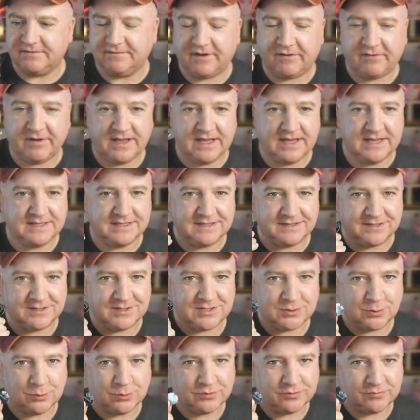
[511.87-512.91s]
very easy to
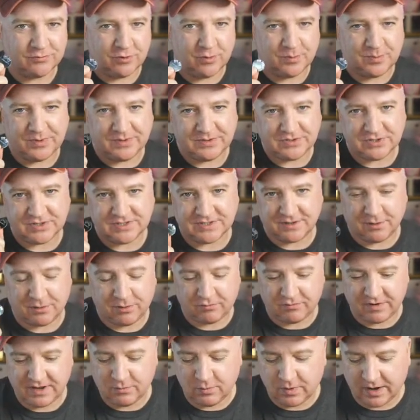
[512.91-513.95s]
solder up, just
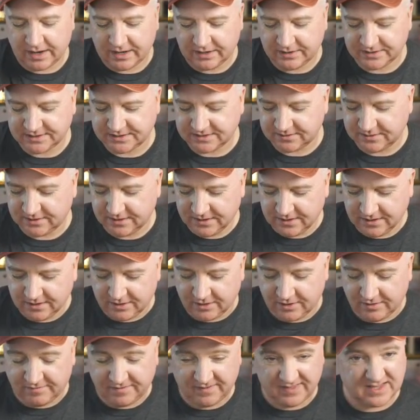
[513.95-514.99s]
three wires
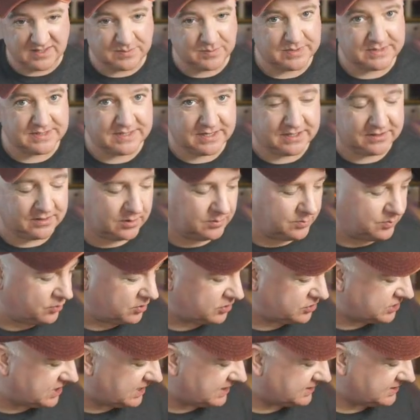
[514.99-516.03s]
for this particular
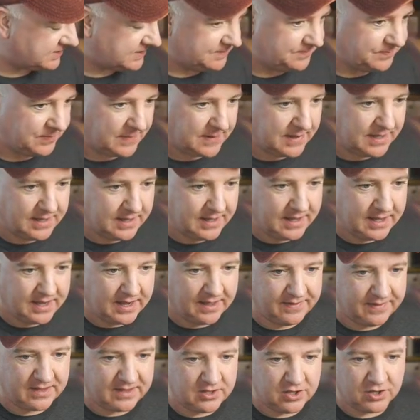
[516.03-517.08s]
project.
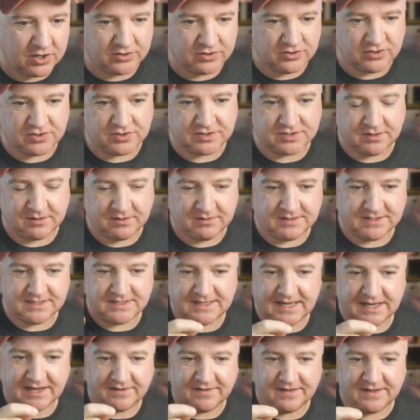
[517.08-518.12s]
And then you can just
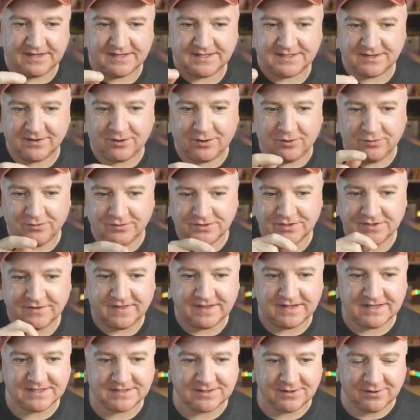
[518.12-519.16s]
stick this onto
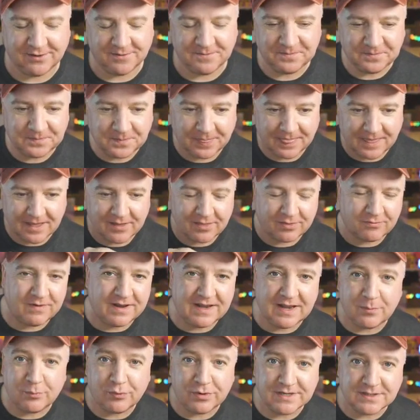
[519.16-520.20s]
this
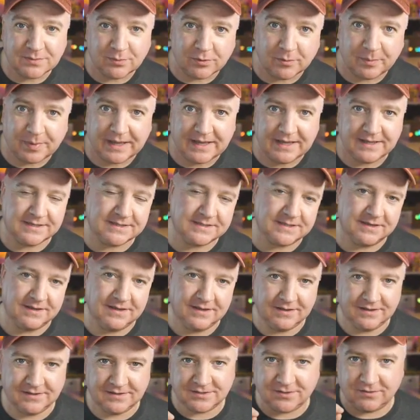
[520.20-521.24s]
3D printable piece
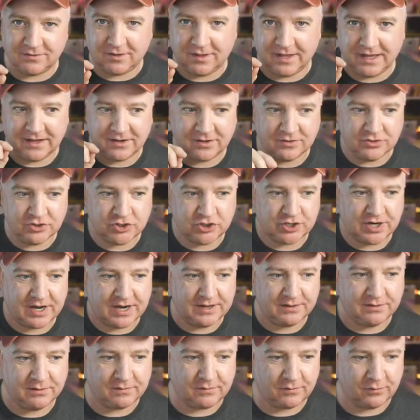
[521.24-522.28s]
so that it can
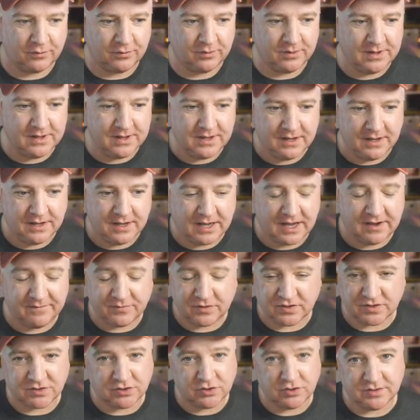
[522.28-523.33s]
shine through. I've
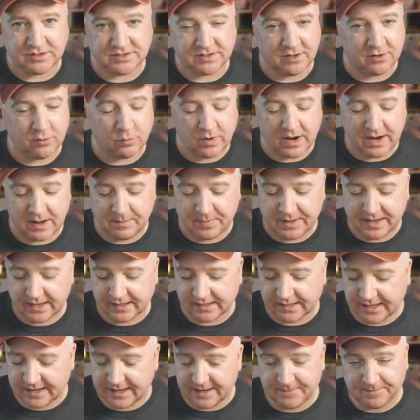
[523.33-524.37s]
just used a white
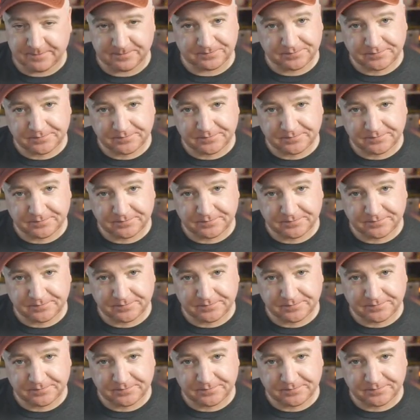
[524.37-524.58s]
PLA.